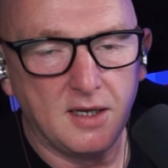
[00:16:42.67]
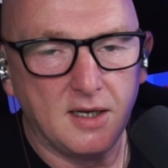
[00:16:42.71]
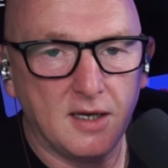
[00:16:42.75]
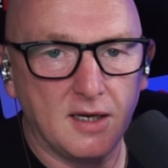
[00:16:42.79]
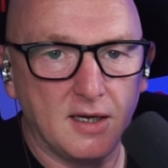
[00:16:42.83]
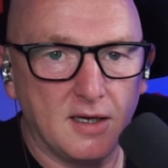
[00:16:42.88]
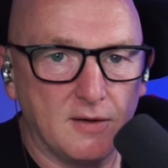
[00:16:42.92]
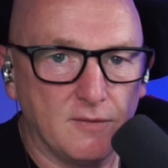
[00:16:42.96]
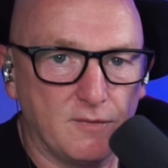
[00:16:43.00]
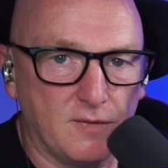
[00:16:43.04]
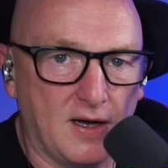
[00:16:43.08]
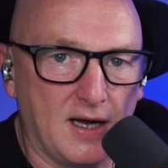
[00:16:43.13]

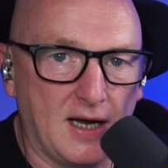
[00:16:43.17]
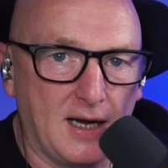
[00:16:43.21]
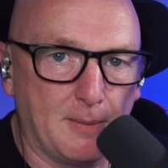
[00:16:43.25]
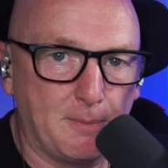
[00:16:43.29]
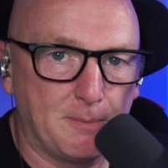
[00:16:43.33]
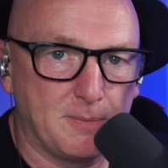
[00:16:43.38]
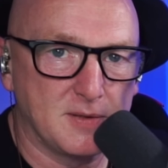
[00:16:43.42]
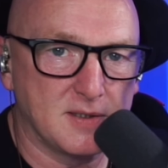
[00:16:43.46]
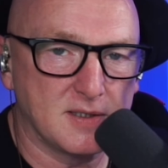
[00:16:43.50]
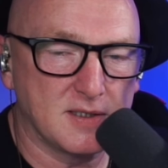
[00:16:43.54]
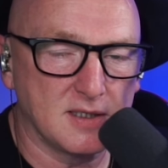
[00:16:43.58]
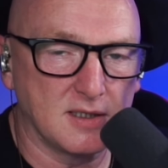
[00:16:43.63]
have
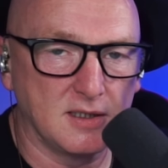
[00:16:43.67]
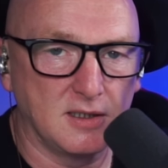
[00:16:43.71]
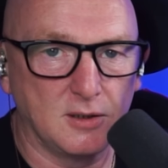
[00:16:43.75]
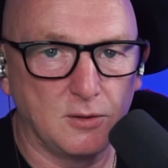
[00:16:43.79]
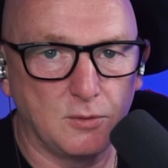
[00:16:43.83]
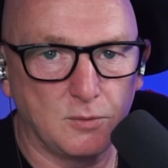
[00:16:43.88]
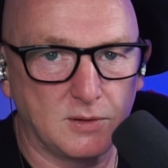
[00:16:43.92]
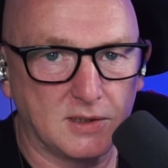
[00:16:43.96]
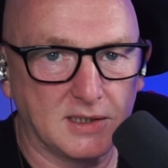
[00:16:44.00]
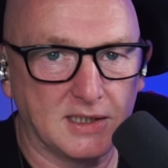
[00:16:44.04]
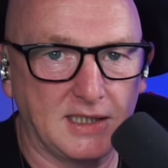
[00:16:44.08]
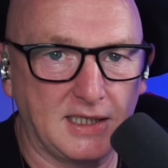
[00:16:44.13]

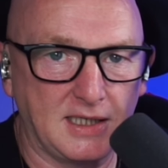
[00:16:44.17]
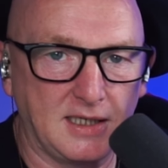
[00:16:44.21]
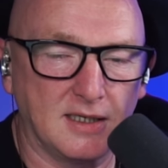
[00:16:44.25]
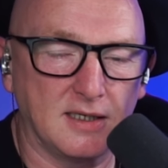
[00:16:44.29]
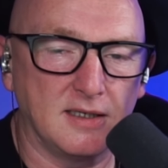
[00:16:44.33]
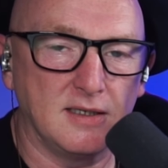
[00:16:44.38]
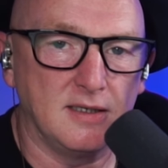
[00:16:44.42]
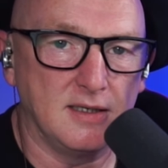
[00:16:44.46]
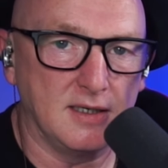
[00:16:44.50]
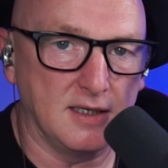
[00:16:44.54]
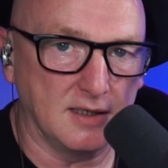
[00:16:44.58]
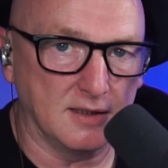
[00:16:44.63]
absolutely
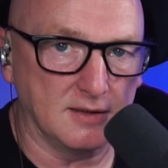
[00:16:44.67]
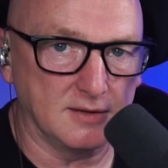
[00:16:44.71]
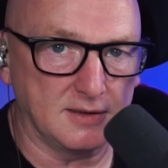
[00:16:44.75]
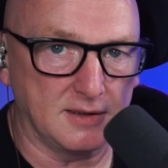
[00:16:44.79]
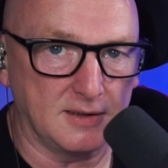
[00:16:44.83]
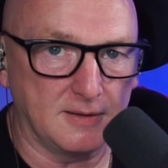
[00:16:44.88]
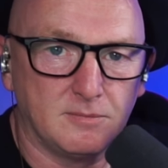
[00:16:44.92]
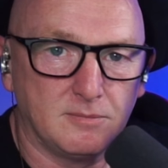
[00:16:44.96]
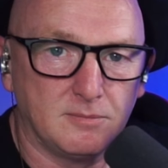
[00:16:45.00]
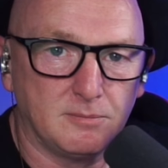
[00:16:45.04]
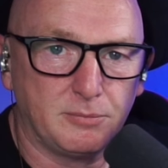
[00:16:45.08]
nailed it.